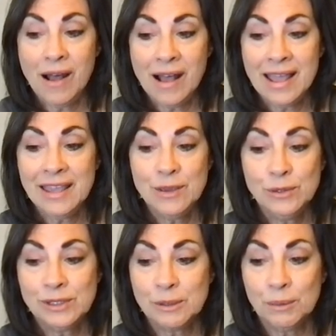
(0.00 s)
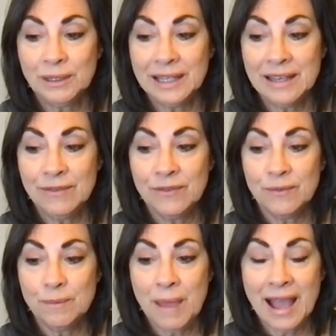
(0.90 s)
I used to believe
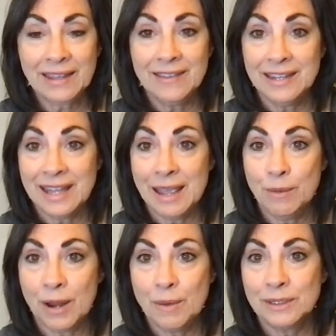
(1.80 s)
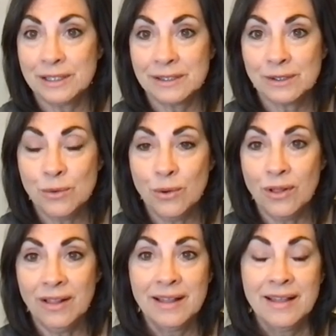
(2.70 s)
back in the day when I was in
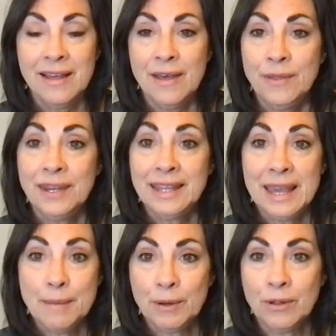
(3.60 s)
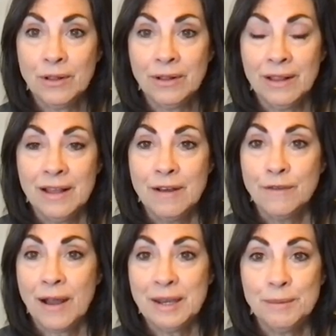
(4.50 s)
school that a chemical
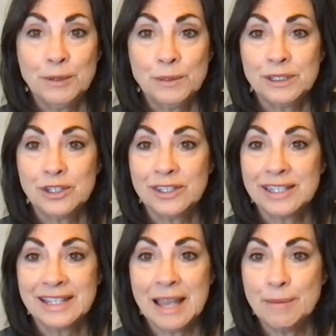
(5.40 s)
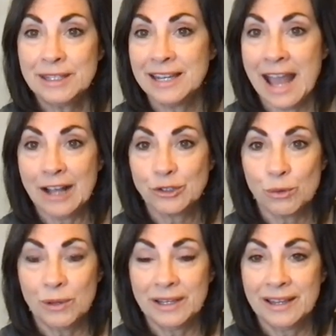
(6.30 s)
vitamin was just the same as a
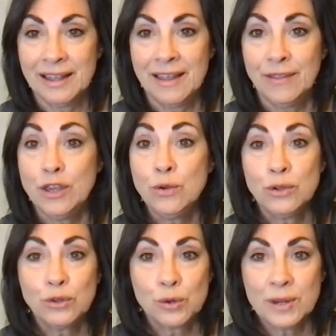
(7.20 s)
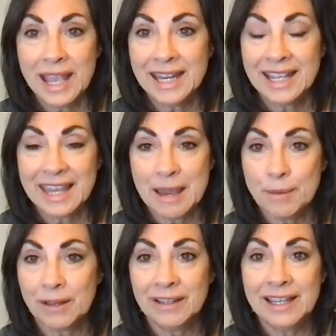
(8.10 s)
natural one, that you could create it
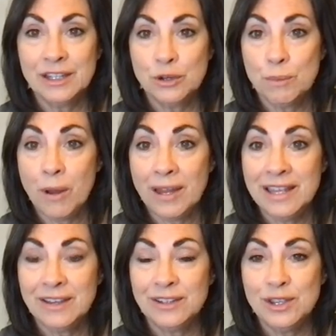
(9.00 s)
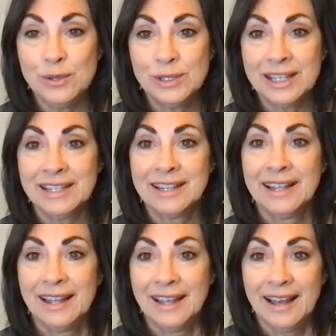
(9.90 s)
chemically and your body could use it
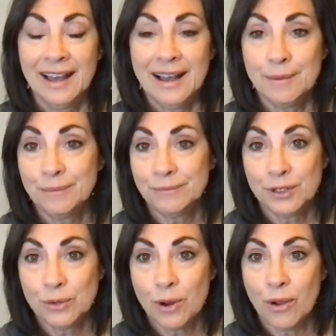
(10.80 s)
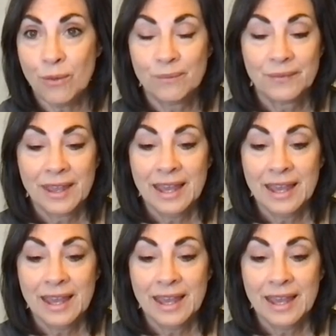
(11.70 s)
to grow.